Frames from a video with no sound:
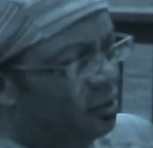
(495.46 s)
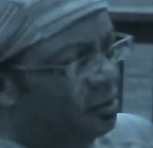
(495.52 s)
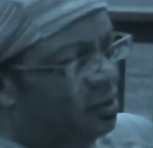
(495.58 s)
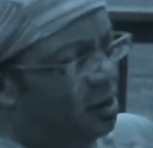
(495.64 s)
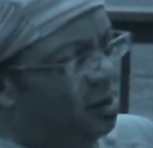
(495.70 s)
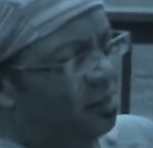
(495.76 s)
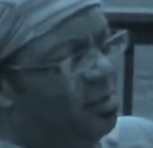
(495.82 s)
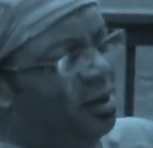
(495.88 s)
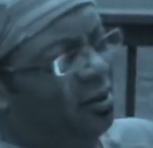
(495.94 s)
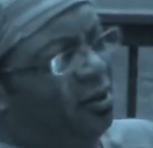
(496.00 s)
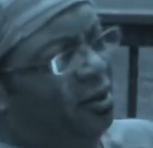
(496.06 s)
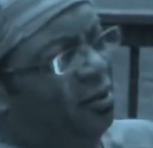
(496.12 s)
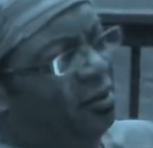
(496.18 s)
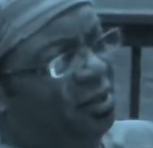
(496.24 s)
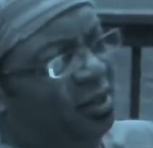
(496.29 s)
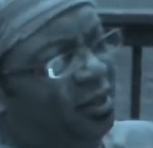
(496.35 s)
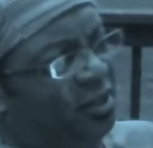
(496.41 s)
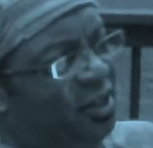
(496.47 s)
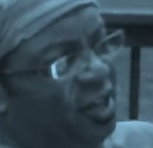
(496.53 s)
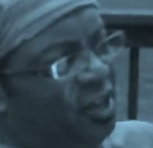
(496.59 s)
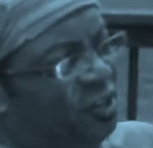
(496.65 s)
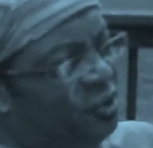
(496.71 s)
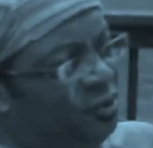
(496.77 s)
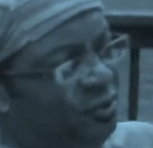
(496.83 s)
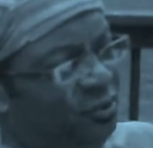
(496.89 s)
going to talk about all the other
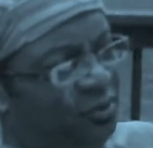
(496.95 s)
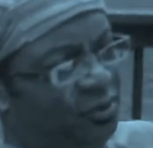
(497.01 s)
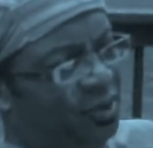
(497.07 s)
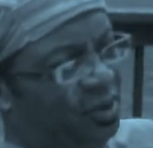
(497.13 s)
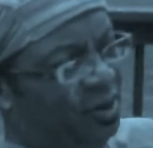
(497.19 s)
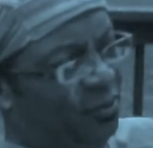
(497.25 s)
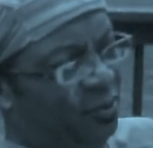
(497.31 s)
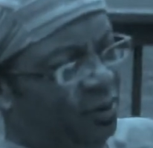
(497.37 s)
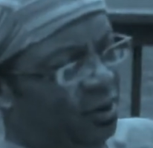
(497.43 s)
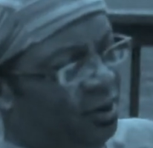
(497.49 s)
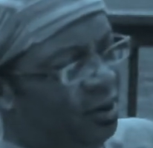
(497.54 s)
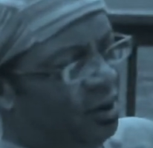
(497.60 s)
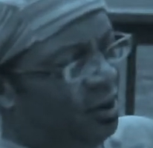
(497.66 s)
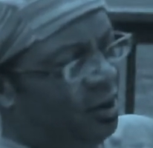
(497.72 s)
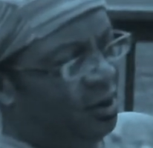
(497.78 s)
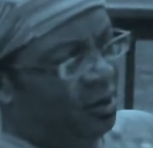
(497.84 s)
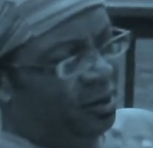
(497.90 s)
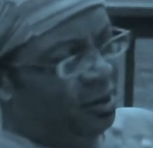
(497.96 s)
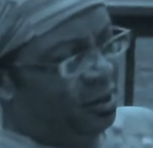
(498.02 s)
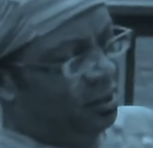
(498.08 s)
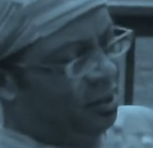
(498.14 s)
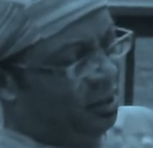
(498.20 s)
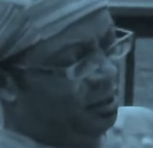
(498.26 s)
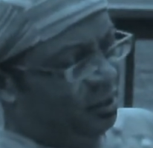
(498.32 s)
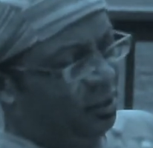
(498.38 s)
issues that were
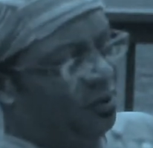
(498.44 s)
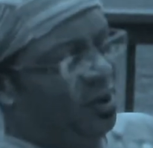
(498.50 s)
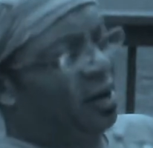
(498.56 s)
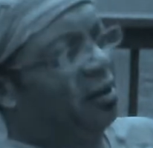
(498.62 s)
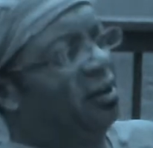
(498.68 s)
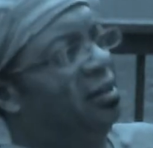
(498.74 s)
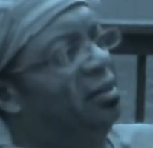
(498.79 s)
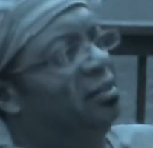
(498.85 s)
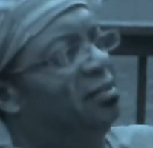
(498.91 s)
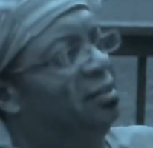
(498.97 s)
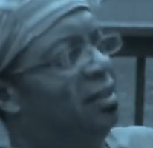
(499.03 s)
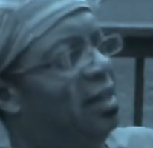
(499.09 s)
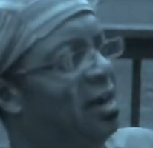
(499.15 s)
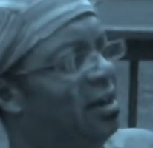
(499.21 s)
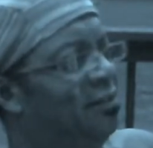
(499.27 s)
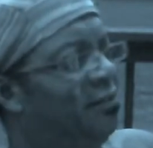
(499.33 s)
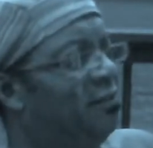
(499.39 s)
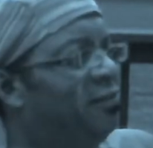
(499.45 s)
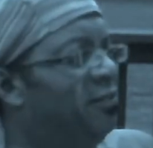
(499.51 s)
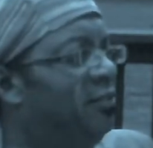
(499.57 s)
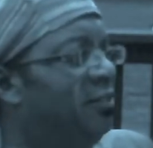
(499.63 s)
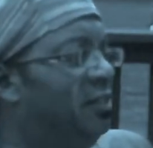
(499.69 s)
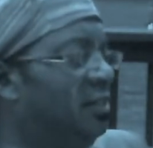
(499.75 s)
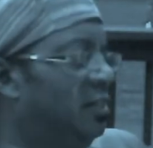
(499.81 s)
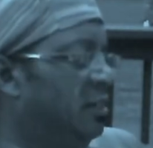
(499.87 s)
uh, surrounding his life
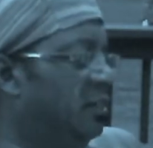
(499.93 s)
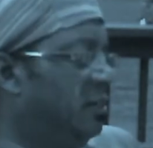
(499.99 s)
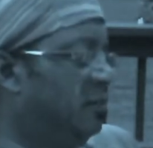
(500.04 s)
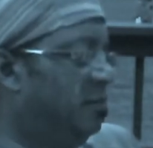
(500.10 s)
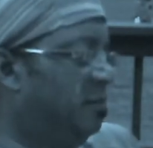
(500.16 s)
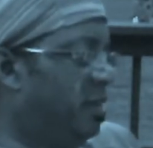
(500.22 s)
uh,